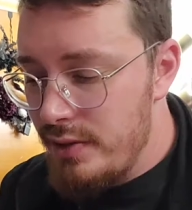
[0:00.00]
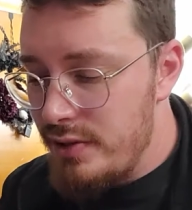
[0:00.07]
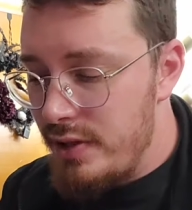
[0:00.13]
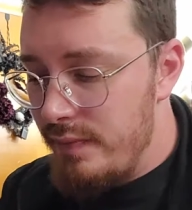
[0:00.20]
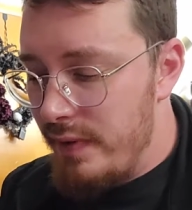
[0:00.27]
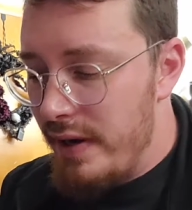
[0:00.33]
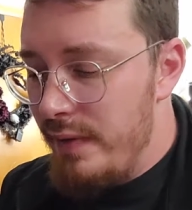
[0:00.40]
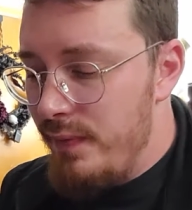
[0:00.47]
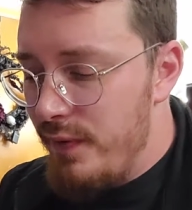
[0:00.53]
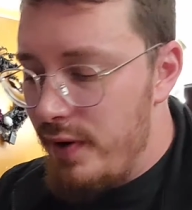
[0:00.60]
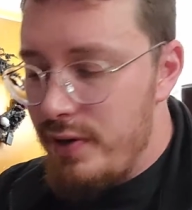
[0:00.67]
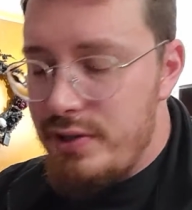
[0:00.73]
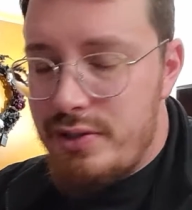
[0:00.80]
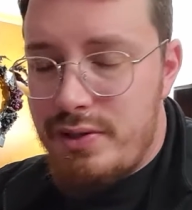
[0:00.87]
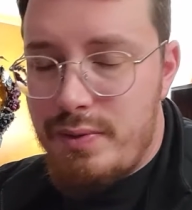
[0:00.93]
So the very
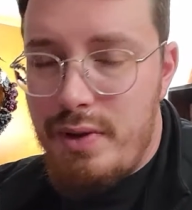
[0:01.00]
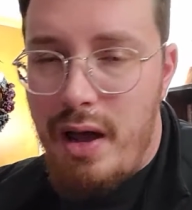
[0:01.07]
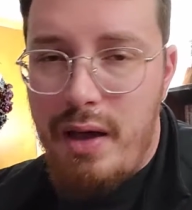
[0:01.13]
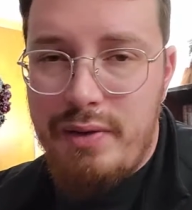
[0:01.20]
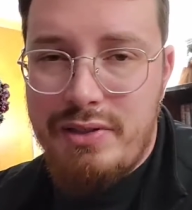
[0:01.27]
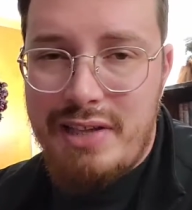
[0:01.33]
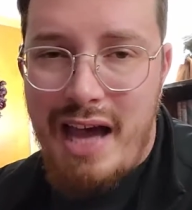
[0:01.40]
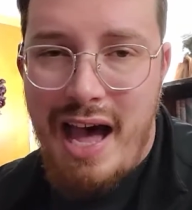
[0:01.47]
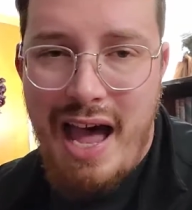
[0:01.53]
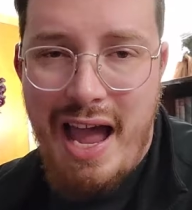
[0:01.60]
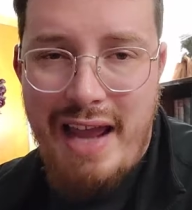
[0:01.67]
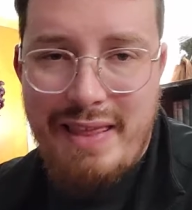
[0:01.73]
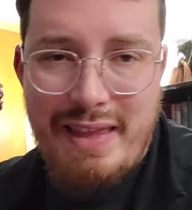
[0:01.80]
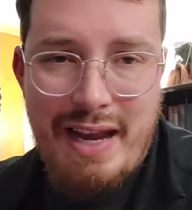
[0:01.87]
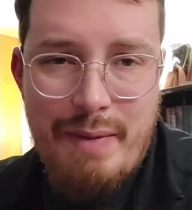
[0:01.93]
first
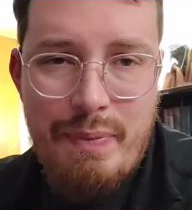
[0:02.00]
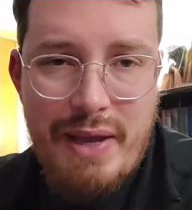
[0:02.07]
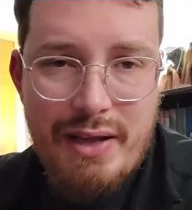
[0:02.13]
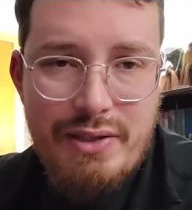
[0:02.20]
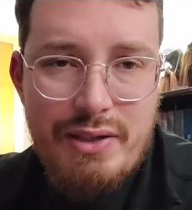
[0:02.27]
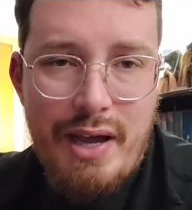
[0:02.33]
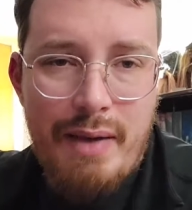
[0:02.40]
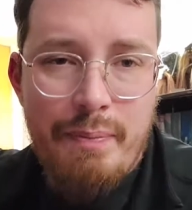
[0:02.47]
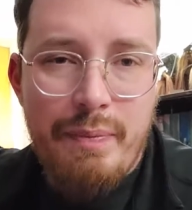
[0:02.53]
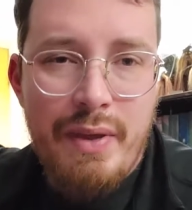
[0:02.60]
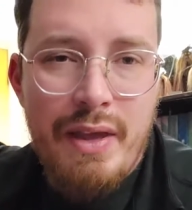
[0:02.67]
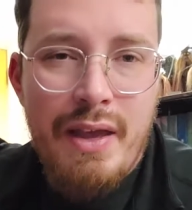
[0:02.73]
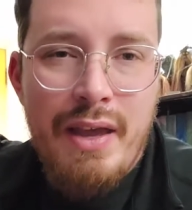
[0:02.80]
tie that I picked up,